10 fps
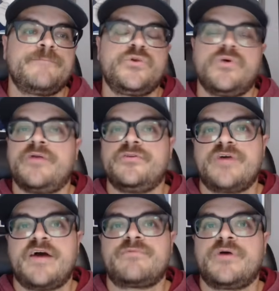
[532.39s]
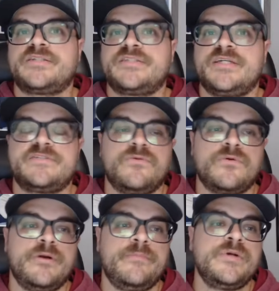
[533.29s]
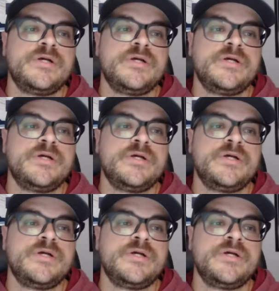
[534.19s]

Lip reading: throughout the draft process for him.